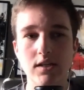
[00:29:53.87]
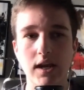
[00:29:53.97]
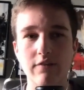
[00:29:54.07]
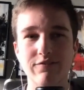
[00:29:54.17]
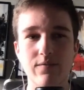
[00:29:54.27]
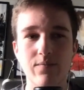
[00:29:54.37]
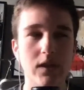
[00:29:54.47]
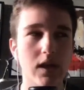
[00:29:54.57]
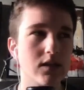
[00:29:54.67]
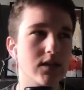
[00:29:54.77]
like,
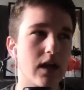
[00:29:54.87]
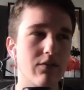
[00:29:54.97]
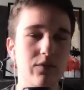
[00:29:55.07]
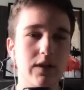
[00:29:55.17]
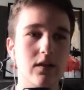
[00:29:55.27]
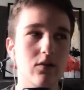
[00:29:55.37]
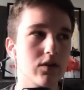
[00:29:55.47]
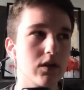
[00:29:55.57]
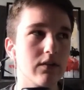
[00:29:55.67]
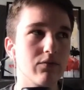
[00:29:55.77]
he's like, I feel like your
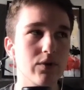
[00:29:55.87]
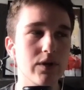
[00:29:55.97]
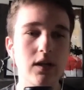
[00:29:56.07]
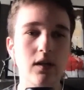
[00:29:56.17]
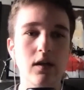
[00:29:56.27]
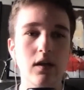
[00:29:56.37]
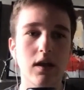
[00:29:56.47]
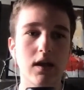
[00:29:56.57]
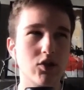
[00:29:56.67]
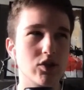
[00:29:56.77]
delivery,
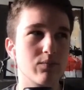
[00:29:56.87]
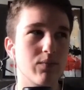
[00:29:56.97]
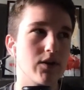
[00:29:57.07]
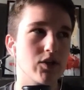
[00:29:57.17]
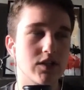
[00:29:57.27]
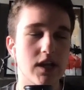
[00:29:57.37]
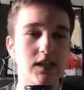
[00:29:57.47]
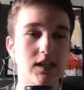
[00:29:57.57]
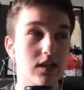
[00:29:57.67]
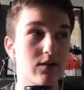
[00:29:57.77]
and he's just probably just saying
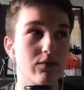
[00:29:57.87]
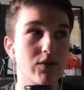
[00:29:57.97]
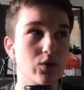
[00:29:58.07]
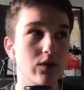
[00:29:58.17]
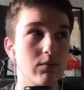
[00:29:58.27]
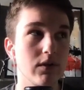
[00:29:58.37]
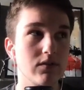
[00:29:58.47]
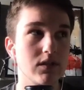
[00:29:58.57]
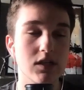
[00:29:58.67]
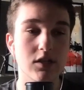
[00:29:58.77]
this, I don't know if he truly believes
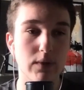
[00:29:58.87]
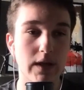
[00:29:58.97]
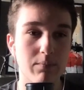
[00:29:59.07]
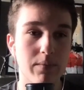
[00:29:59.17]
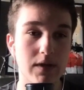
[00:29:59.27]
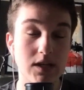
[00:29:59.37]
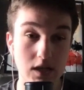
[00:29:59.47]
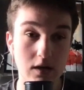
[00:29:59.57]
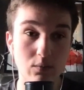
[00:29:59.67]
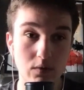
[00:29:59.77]
this, is like, he
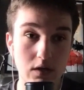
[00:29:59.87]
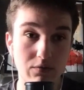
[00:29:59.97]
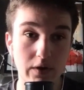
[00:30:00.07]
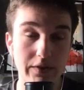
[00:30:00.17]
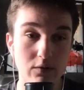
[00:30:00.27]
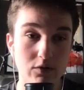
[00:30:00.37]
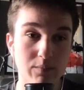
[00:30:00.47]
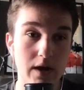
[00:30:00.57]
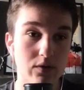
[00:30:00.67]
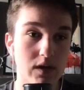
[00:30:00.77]
said he felt that it was
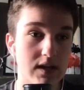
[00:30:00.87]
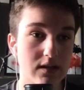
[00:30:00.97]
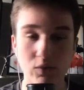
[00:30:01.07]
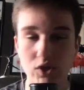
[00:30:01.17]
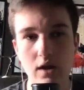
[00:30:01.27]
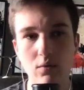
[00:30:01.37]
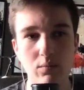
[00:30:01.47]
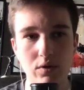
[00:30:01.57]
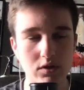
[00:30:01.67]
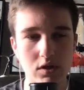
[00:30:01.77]
better than his, which I don't
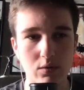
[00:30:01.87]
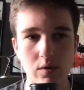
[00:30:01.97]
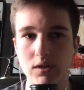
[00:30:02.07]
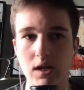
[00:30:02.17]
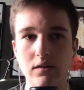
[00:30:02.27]
personally agree with that. I think